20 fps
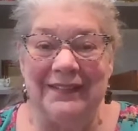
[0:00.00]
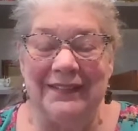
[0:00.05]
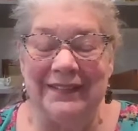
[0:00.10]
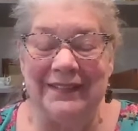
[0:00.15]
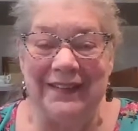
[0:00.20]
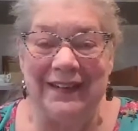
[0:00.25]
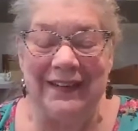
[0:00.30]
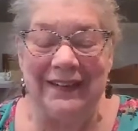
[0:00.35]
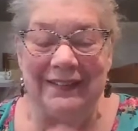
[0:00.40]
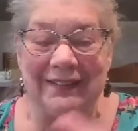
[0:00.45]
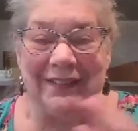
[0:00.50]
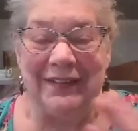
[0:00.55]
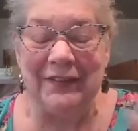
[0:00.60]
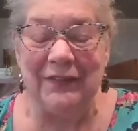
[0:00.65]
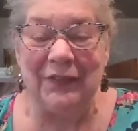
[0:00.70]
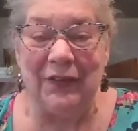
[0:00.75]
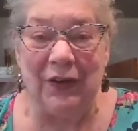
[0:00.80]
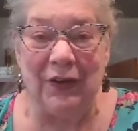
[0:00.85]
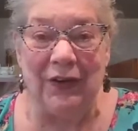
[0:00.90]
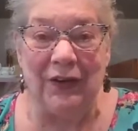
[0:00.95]
get
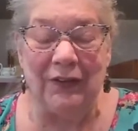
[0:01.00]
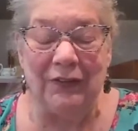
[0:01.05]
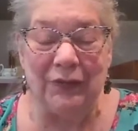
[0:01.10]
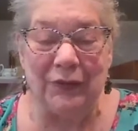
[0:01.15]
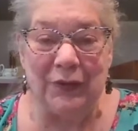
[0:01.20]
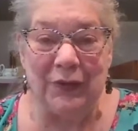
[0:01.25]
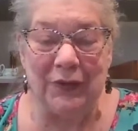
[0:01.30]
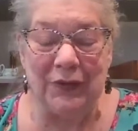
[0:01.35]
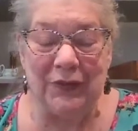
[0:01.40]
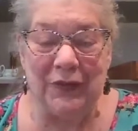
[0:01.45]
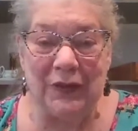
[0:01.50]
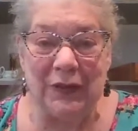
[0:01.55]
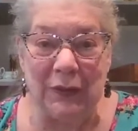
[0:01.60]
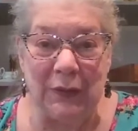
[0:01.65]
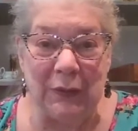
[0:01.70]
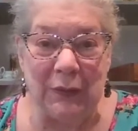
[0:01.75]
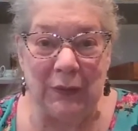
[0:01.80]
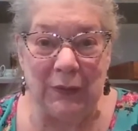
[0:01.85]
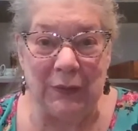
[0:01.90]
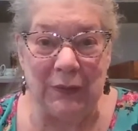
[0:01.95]
involved with the
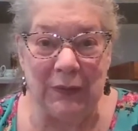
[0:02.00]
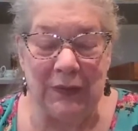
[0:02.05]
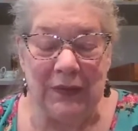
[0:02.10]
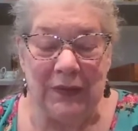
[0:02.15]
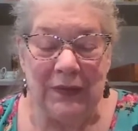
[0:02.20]
local